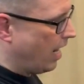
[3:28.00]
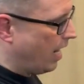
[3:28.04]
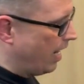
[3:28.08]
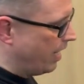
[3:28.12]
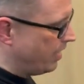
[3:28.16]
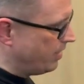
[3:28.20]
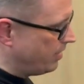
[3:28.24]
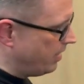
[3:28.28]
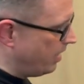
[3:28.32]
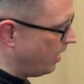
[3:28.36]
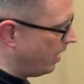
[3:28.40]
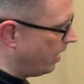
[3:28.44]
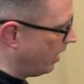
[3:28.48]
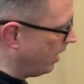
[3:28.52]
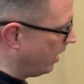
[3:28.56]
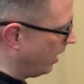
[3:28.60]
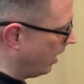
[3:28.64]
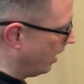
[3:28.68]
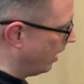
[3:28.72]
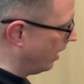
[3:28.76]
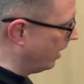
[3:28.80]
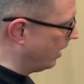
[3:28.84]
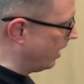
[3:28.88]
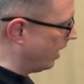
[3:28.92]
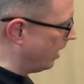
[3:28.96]
I dig
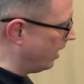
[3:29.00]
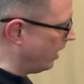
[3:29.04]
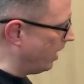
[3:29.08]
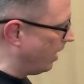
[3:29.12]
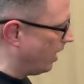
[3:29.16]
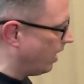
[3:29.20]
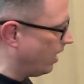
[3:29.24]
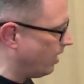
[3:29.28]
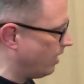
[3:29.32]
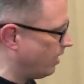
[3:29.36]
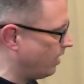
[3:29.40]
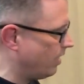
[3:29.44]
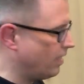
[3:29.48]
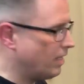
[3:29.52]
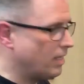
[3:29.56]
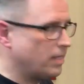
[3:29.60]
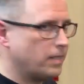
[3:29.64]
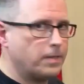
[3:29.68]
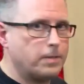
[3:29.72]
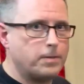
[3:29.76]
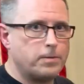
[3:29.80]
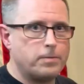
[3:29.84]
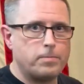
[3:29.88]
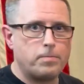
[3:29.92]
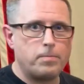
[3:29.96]
and I get in,
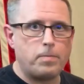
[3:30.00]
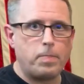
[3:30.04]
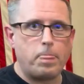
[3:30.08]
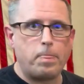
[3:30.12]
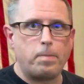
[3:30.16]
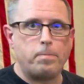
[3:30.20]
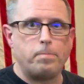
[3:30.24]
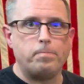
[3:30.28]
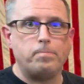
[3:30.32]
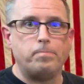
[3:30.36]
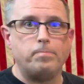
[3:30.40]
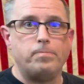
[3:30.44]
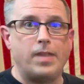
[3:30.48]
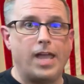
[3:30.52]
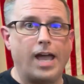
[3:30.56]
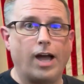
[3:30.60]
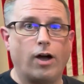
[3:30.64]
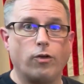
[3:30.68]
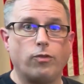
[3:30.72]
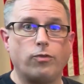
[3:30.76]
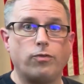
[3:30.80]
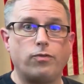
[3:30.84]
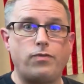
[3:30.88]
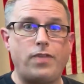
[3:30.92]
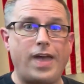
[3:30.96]

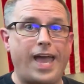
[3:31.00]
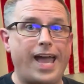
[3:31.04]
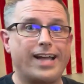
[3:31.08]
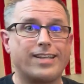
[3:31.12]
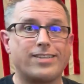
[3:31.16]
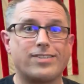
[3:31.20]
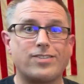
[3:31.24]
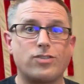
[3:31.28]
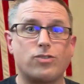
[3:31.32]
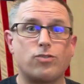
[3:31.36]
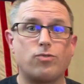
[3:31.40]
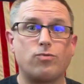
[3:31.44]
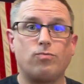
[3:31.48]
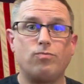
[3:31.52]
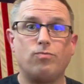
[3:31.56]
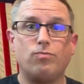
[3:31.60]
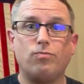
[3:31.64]
now that's,